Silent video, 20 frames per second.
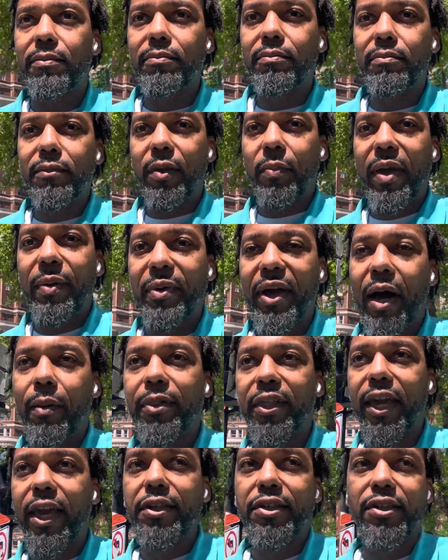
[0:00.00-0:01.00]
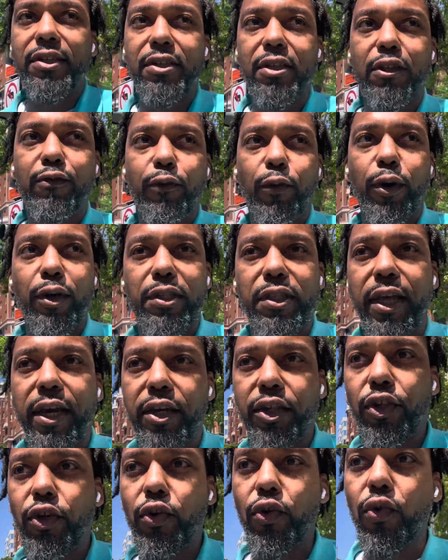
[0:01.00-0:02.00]
there may be obligations as far as like
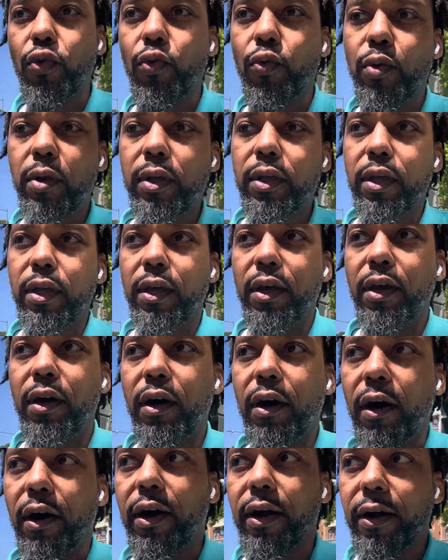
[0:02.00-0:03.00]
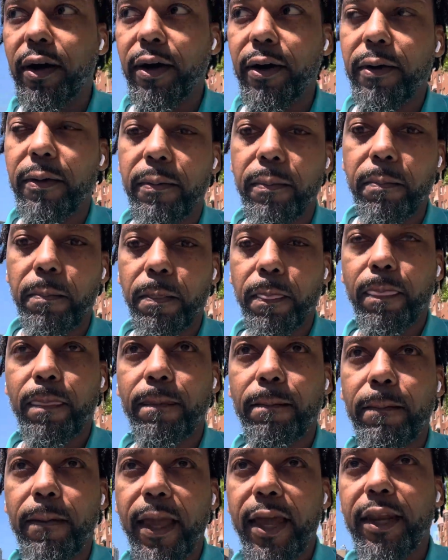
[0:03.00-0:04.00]
you are
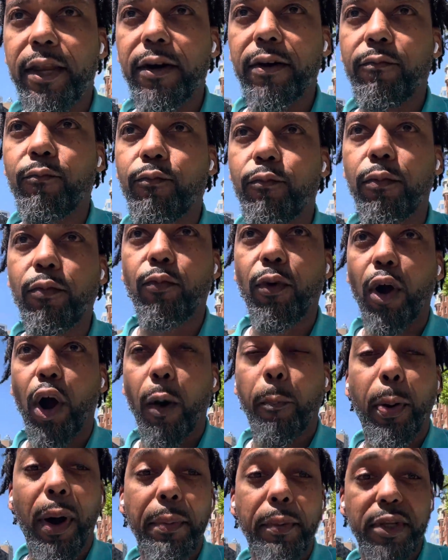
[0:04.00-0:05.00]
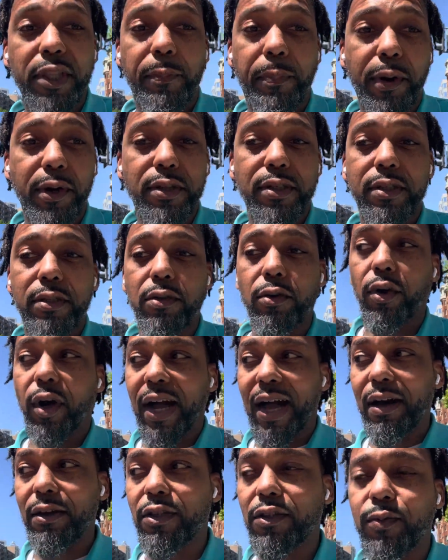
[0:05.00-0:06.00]
in a apartment with the person or a
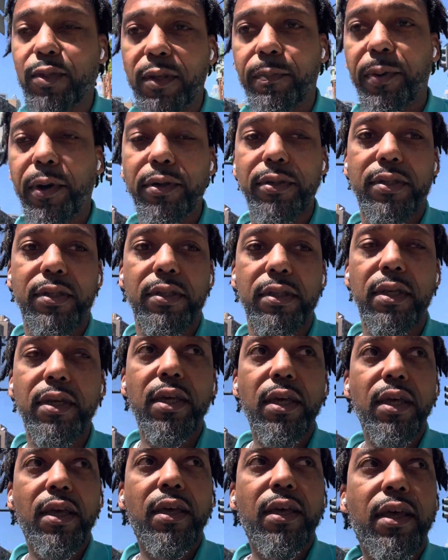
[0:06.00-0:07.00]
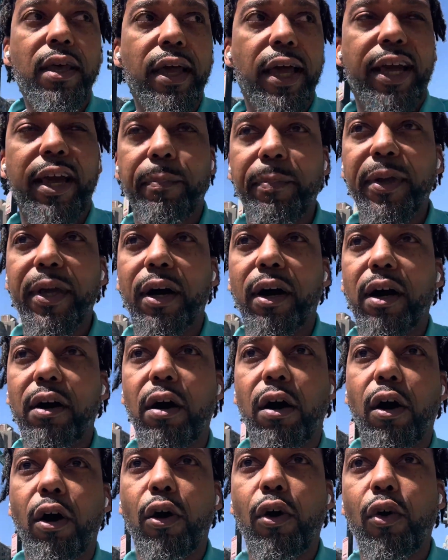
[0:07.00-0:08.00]
house with the person. It could be
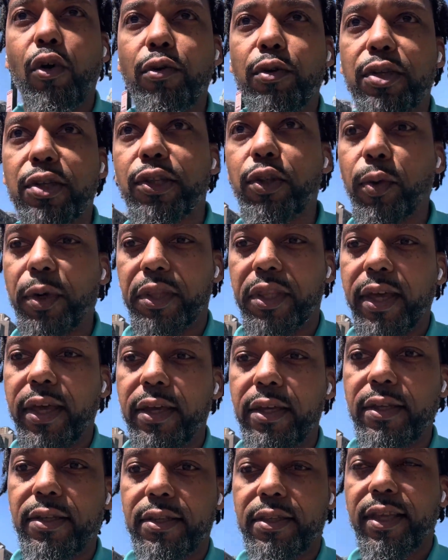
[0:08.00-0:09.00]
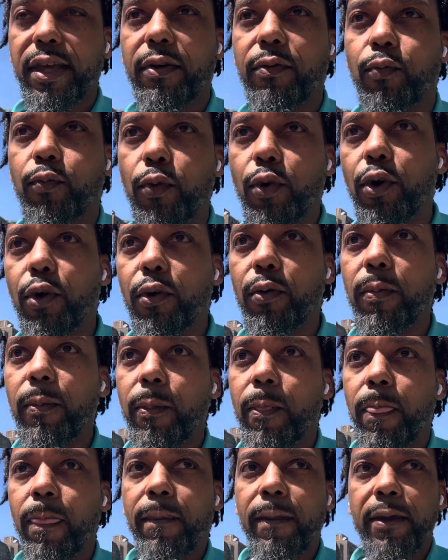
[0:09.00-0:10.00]
a whole slew of things that will
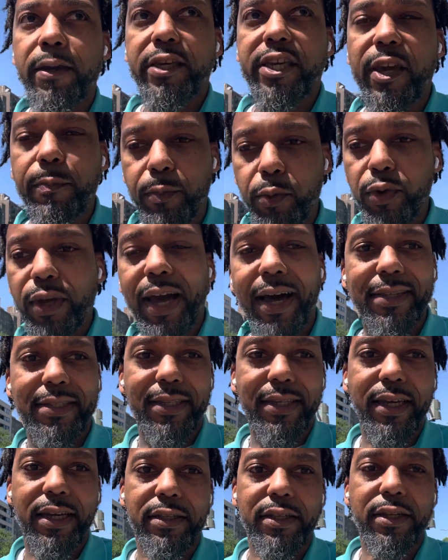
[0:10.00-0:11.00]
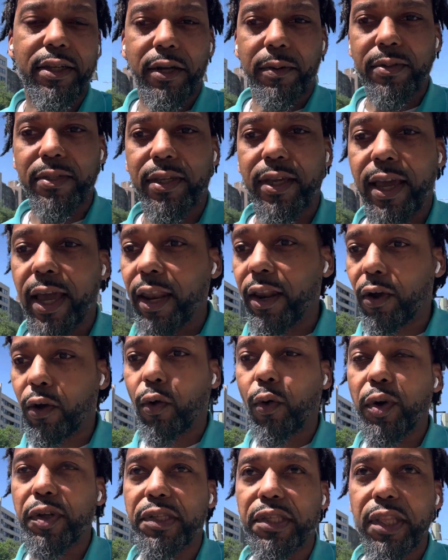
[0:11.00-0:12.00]
keep you guys together, you know what I'm saying? And of
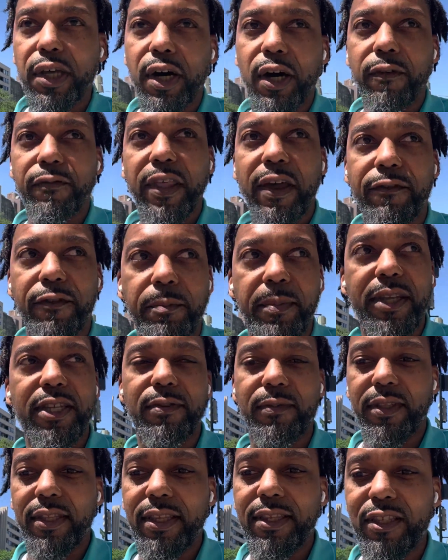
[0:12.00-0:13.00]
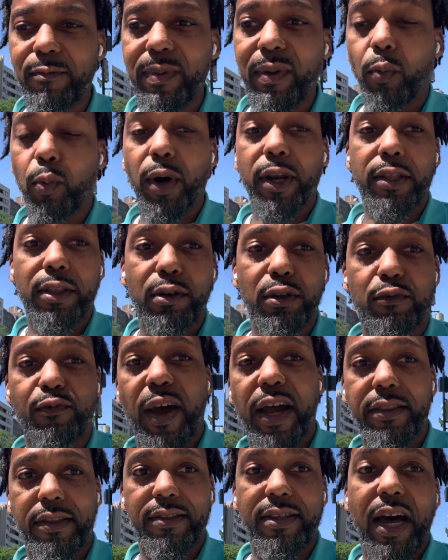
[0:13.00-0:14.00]
course, love definitely needs to be one of those
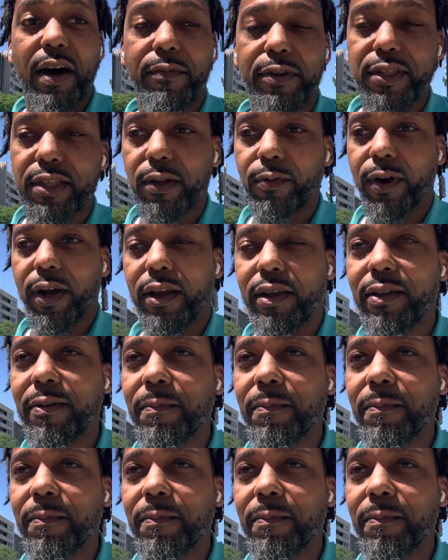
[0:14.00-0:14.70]
factors, obviously, right?